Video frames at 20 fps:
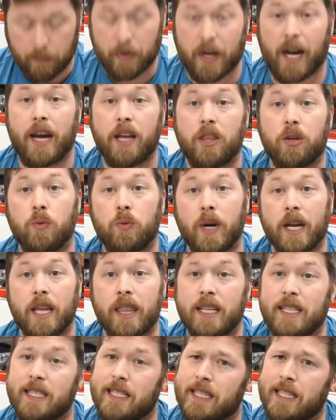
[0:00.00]
either way,
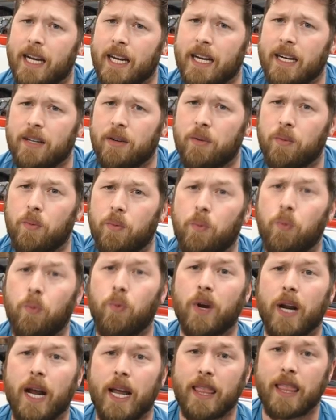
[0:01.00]
this is kind of
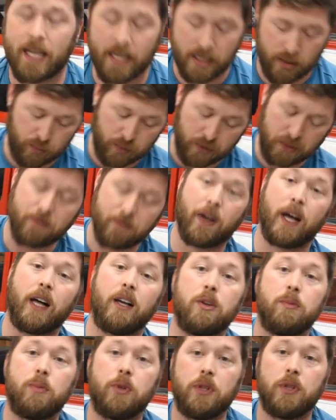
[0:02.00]
what I think is really
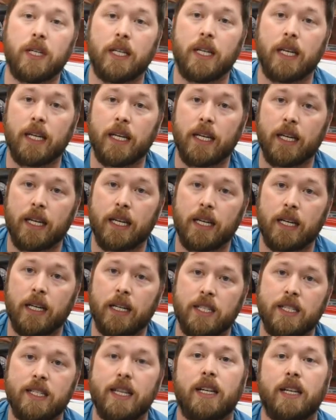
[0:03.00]
valuable in a
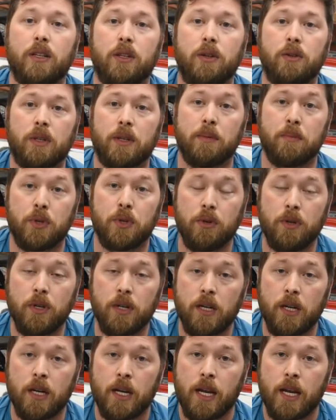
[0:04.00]
standalone
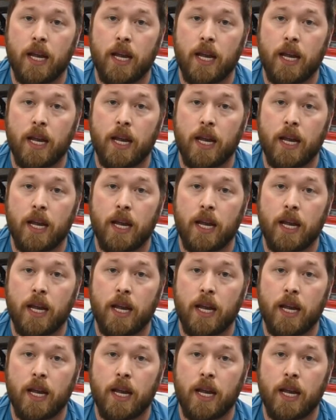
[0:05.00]
computer,